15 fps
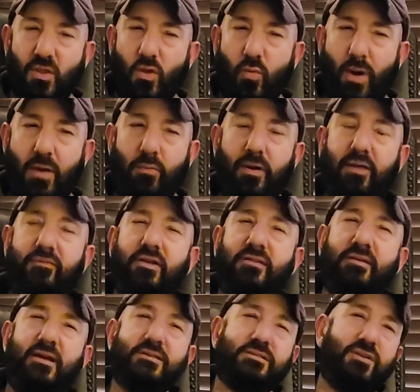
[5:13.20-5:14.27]
right whenever you
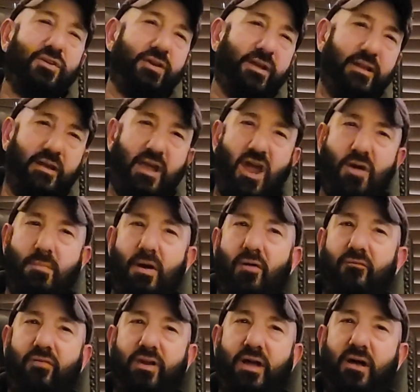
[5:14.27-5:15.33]
taste it, you're getting the caramel
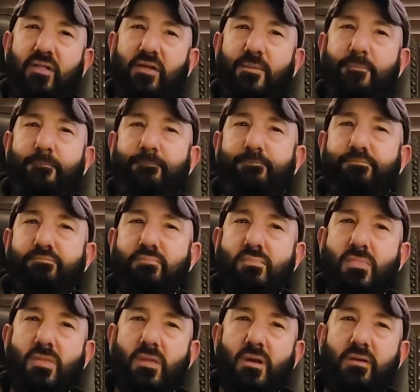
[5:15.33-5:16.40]
and vanilla
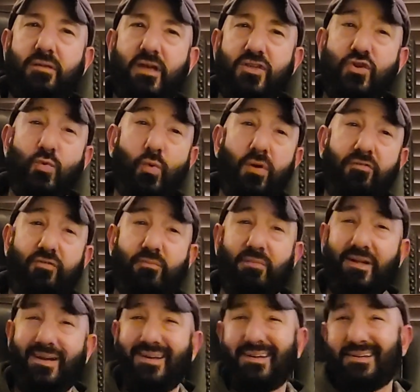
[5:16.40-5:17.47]
that you would from
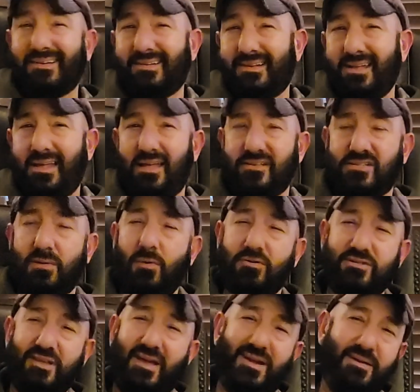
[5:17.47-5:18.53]
like, it's
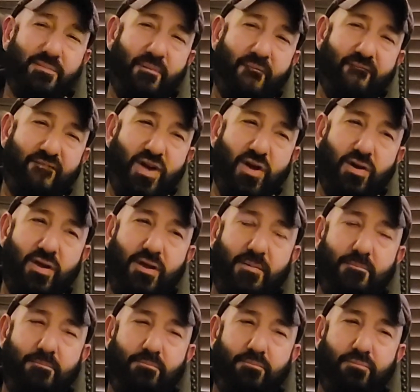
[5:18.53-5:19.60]
almost like
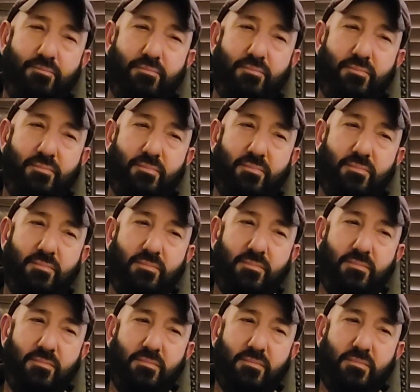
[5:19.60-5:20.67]
very,
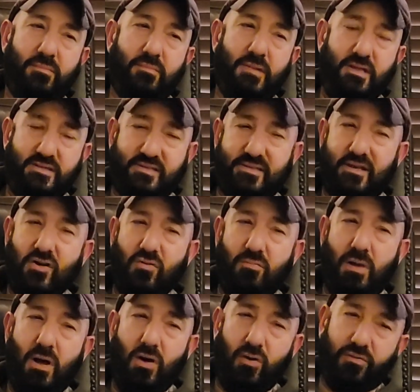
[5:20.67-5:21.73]
it's single
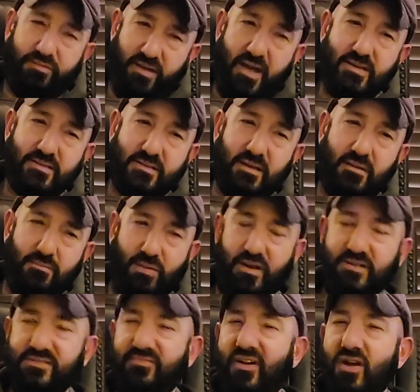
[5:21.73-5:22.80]
malt tasting, but
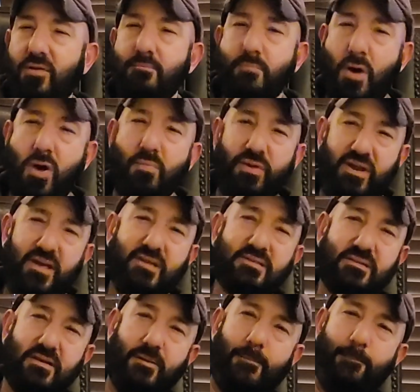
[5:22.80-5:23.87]
it's very
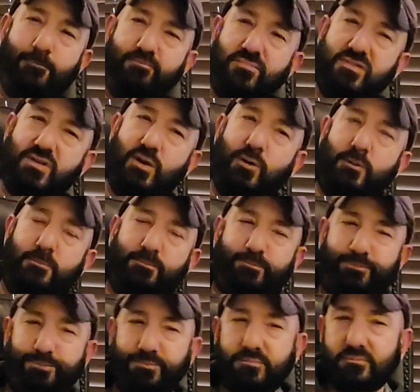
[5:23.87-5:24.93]
bourbon-esque. So
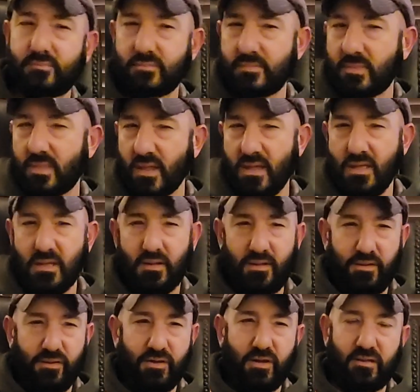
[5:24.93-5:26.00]

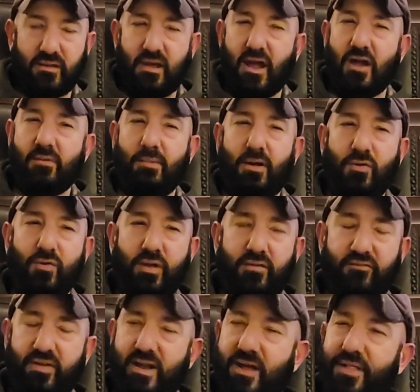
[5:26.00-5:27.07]
you're getting caramel, you're
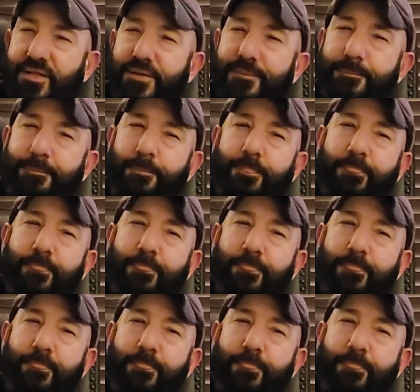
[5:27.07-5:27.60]
getting vanilla,